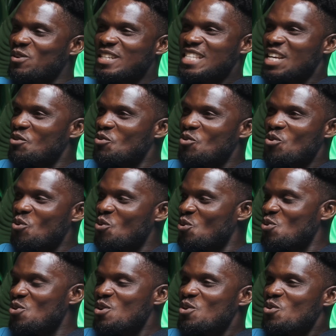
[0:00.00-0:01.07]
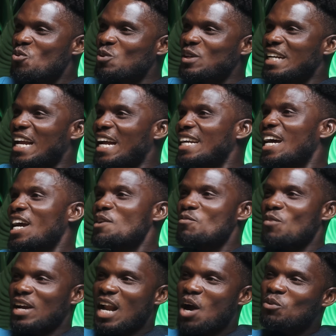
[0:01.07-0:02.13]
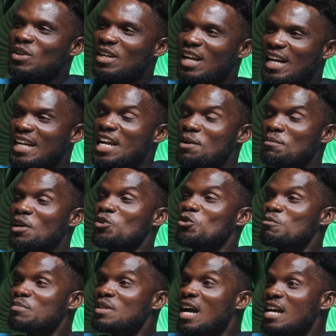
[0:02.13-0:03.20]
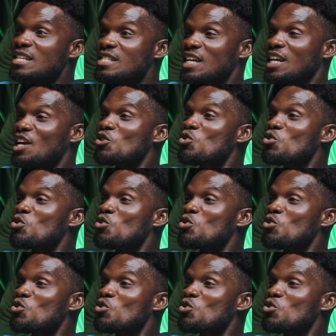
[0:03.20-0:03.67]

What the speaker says: they say that dime one now that dime you be a second